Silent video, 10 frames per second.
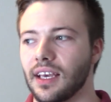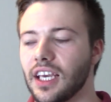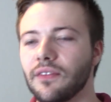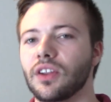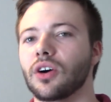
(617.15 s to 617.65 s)

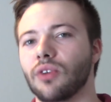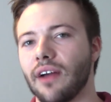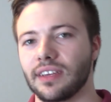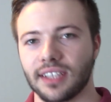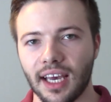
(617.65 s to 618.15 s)
Even though
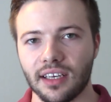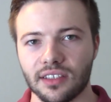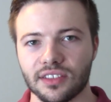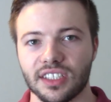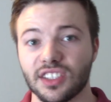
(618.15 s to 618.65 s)
Gravity
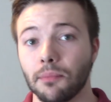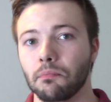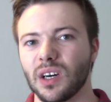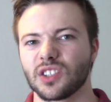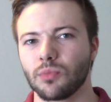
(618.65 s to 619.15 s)
Tales is a
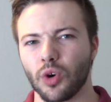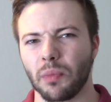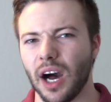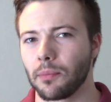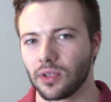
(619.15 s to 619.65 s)
much more
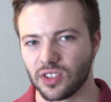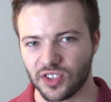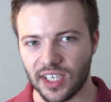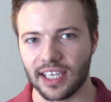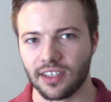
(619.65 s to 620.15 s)
popular
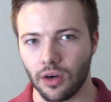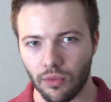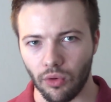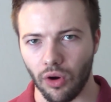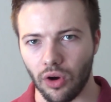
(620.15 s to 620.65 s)
site
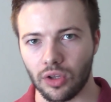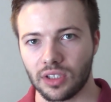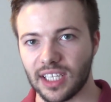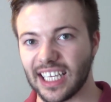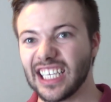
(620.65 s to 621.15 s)
overall.
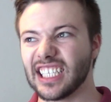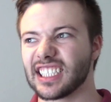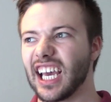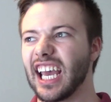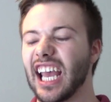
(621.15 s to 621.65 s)
Like, it
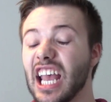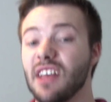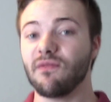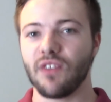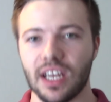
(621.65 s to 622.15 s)
is
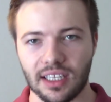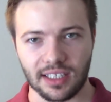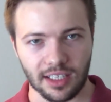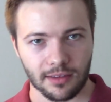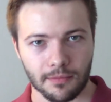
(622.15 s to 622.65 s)

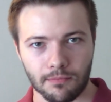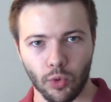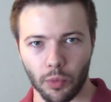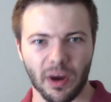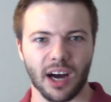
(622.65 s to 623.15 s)
infinitely
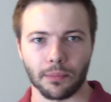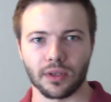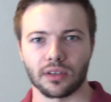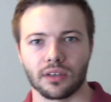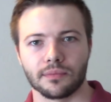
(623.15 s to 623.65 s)
more
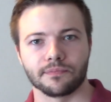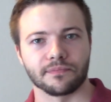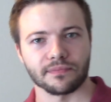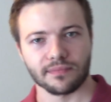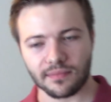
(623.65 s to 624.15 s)
popular.
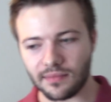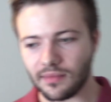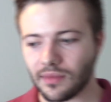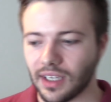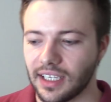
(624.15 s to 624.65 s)

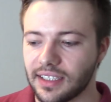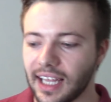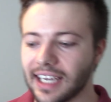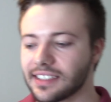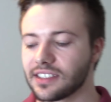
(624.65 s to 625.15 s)
And
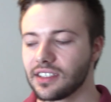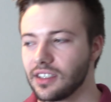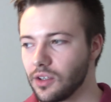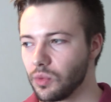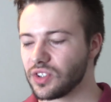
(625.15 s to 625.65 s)
that's
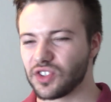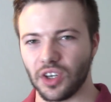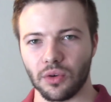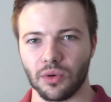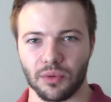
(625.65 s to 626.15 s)
what
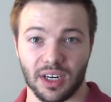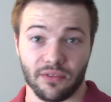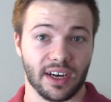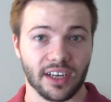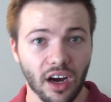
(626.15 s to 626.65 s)
I
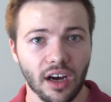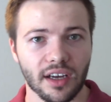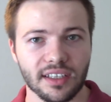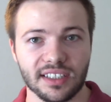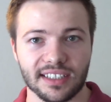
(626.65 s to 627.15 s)
find
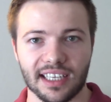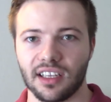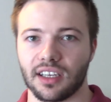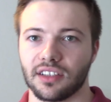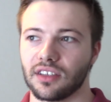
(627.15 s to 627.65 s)
odd is that,
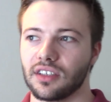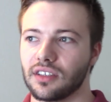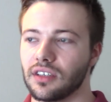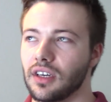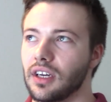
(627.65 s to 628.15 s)
like,
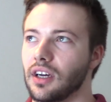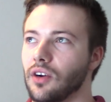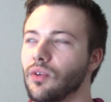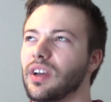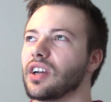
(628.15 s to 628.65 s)
the
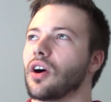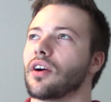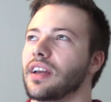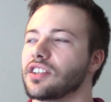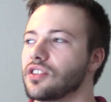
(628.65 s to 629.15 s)

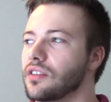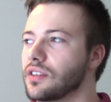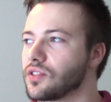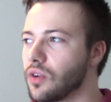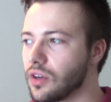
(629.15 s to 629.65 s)
reincarnation of the
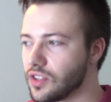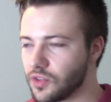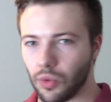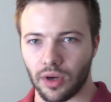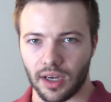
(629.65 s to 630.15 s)
strongest
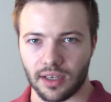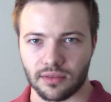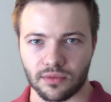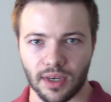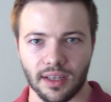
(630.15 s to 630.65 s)
sword god,
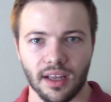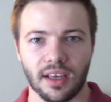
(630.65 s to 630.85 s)
right?